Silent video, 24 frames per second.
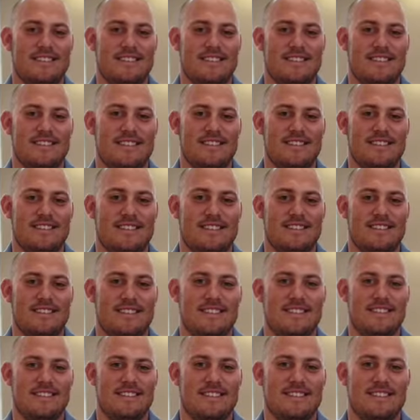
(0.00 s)

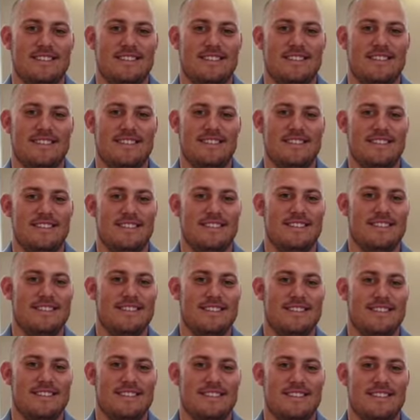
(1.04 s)

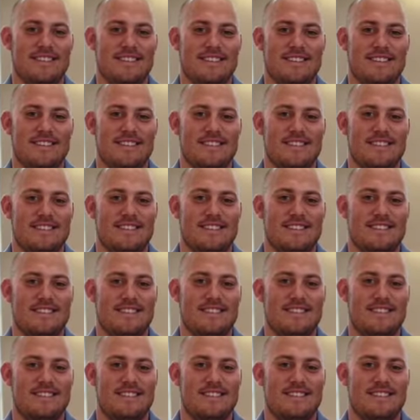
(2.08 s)

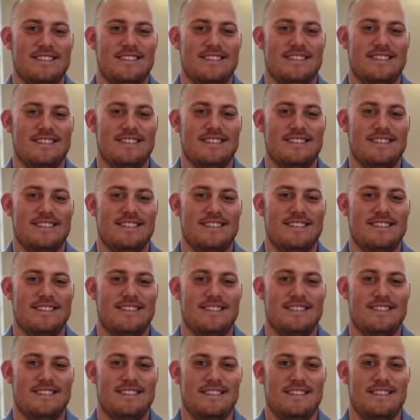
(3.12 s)

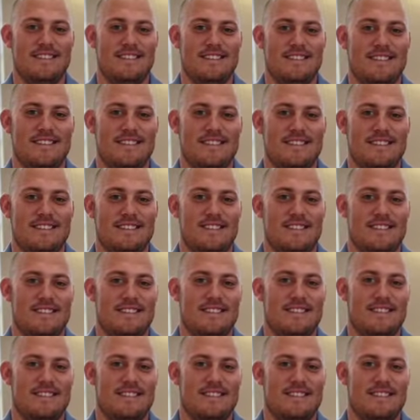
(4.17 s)
[no speech]